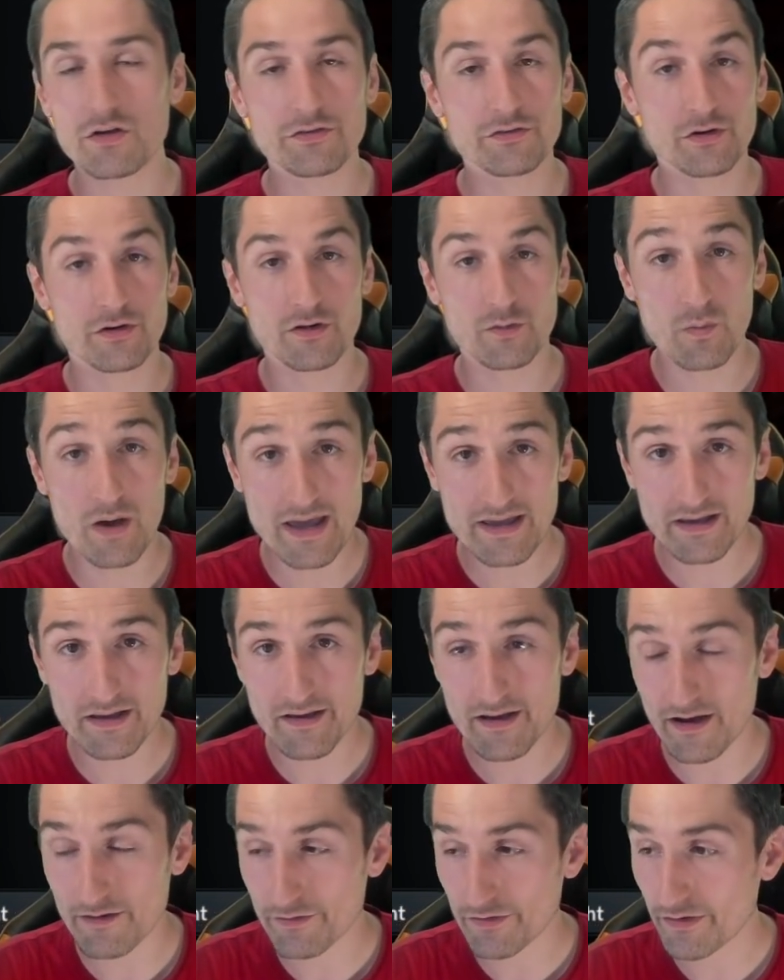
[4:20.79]
Sturdy Wagon
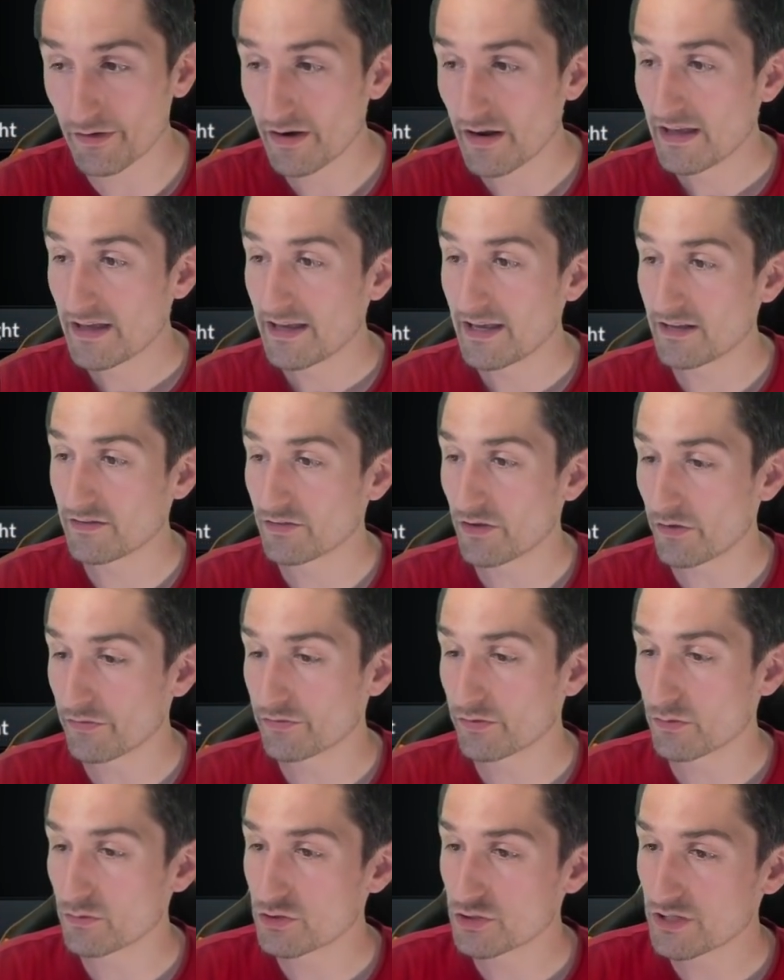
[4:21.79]
Cover is
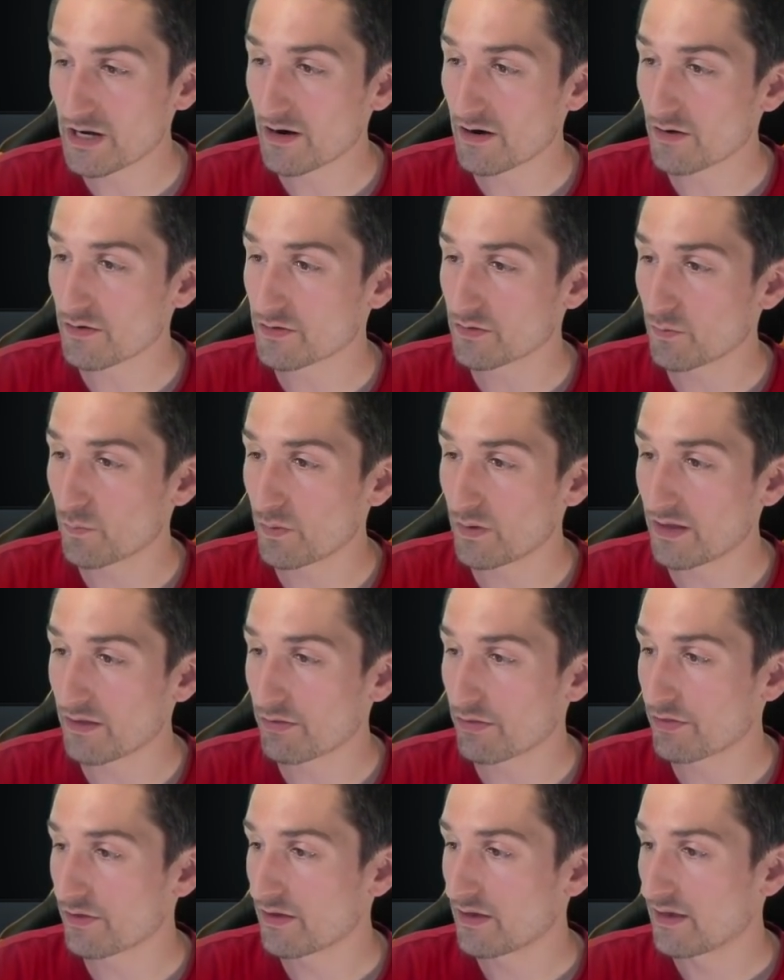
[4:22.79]
also shared
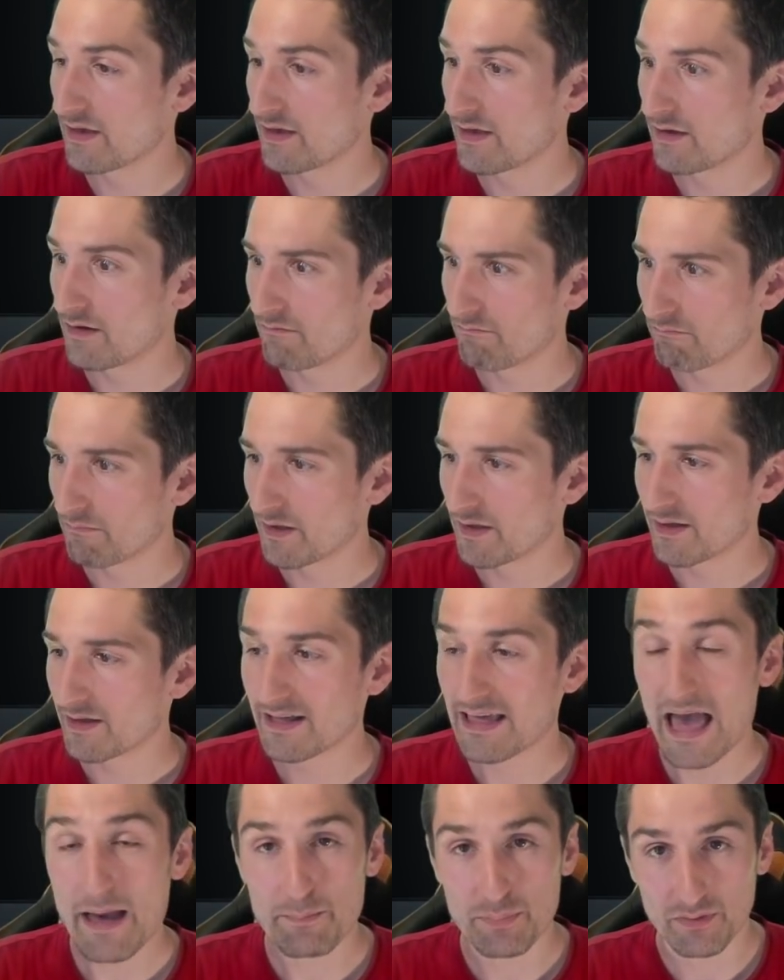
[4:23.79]
with
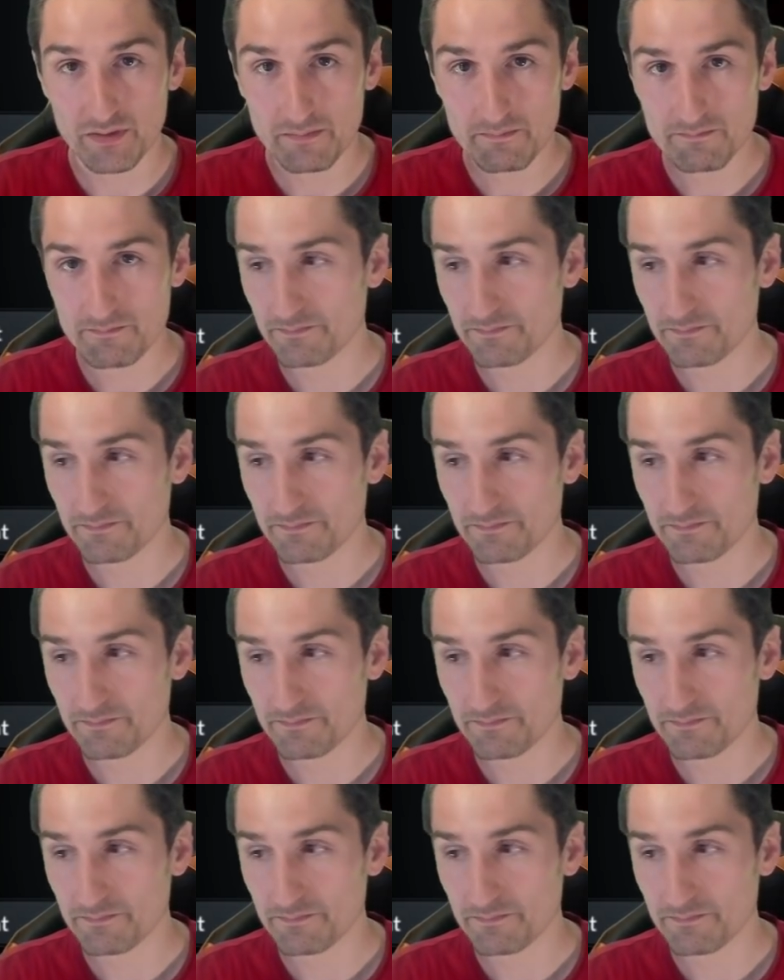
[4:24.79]
Keplin.